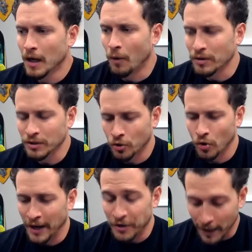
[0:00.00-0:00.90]

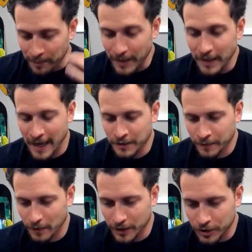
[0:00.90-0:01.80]
I knew I'd be in
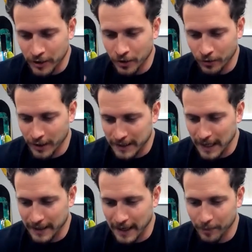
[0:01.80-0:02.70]
asphalt. I didn't know the
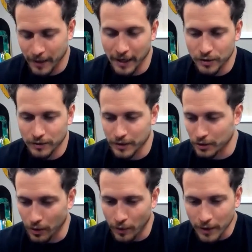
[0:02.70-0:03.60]
exact application. I was like,
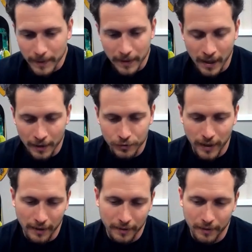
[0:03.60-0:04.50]
do I want to be a
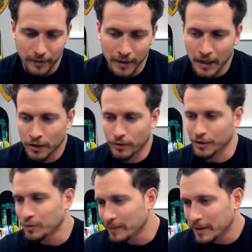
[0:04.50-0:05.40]
contractor? Do I
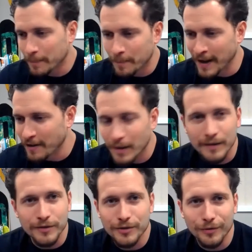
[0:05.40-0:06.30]
just want to be a pavement
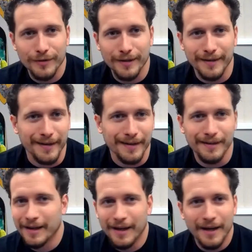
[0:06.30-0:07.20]
consultant and like
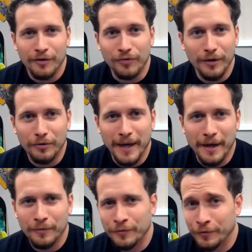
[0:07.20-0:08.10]
run
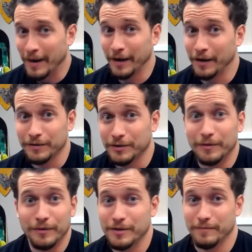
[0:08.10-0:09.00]
around for my
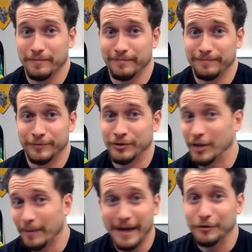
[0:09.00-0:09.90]
customers,
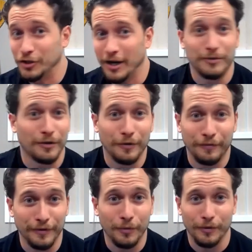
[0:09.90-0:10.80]
subbing out jobs all
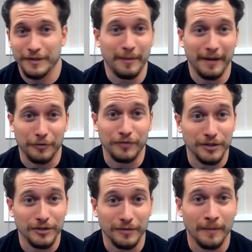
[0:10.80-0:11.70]
over the Northeast to be like a
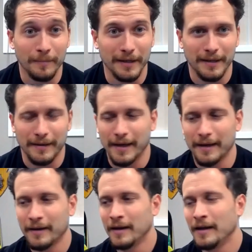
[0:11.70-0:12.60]
regional company like
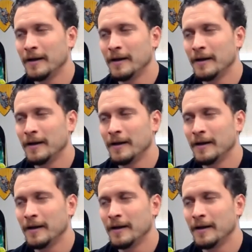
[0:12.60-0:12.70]
that?